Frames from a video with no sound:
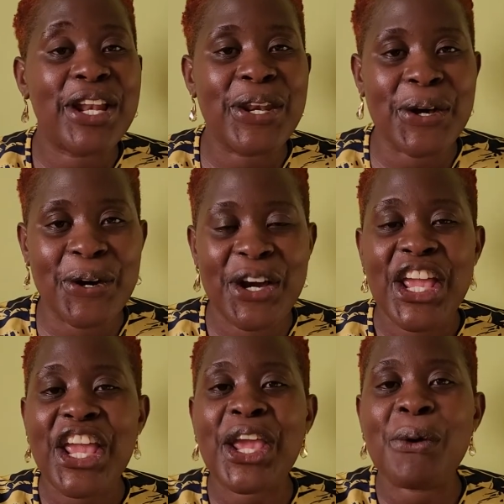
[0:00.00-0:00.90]
no
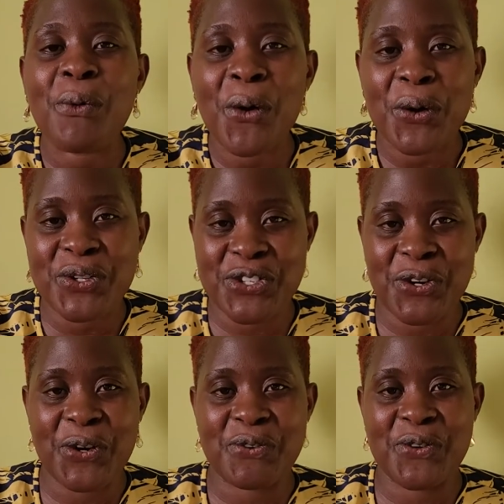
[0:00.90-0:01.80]
he walks
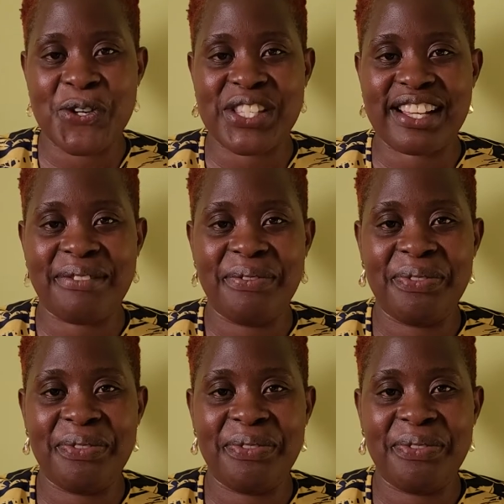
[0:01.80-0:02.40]
on water